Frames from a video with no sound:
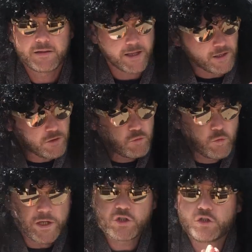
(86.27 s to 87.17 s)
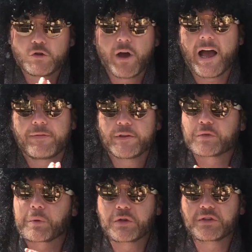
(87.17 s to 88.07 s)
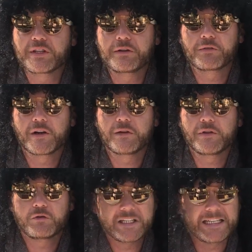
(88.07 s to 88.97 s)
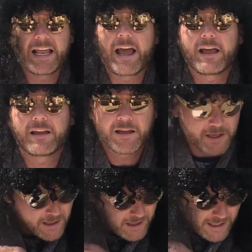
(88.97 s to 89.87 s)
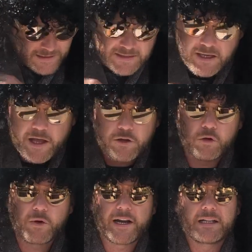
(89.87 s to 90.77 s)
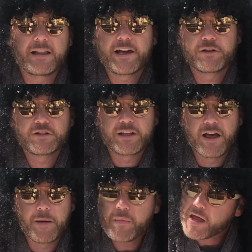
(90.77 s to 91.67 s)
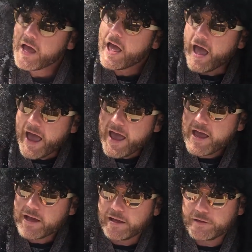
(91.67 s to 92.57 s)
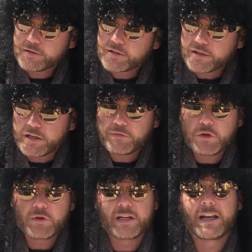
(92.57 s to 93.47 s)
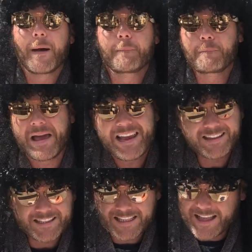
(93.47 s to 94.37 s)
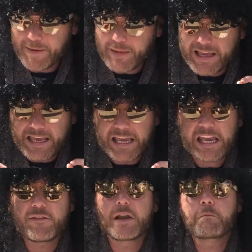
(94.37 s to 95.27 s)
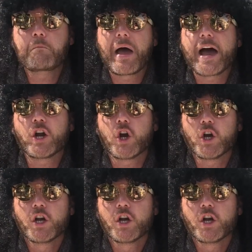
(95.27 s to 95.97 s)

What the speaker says: Like you wish you had this person in front of you today. Instead, you'll write a letter to them, and if you can mail it to them, even better.